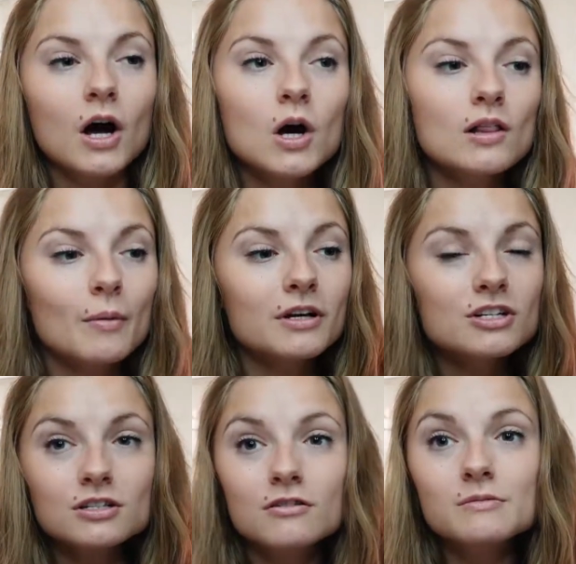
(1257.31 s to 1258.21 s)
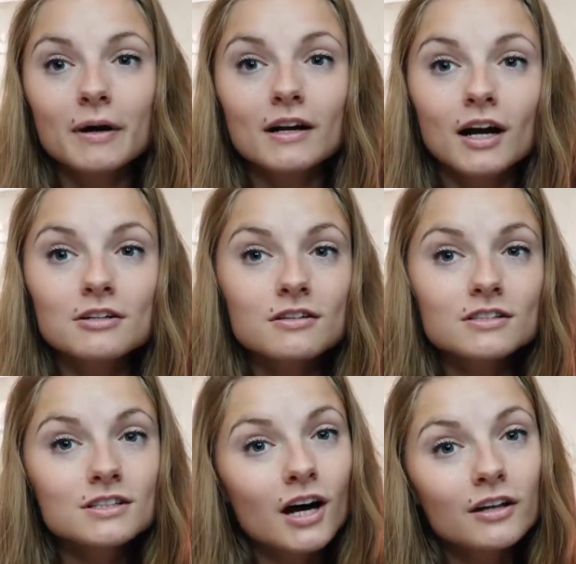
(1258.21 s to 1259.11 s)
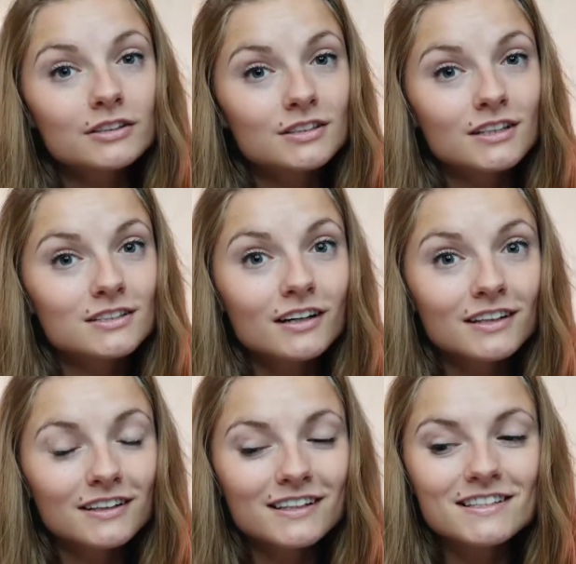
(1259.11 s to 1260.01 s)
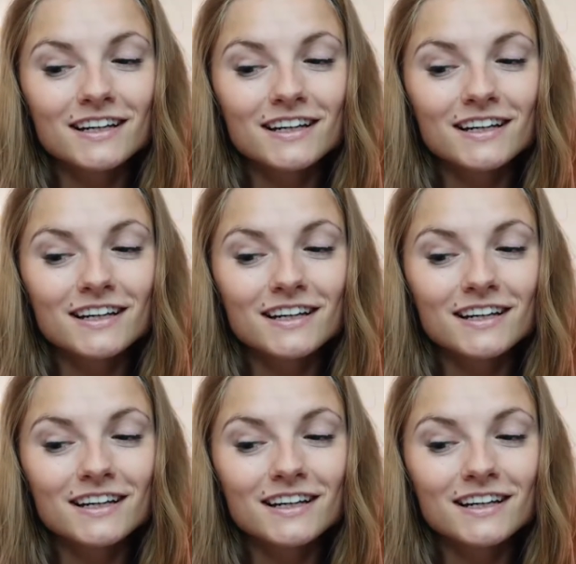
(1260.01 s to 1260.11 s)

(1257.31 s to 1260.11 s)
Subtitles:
oh, let me just go spend hundreds of dollars on succulents.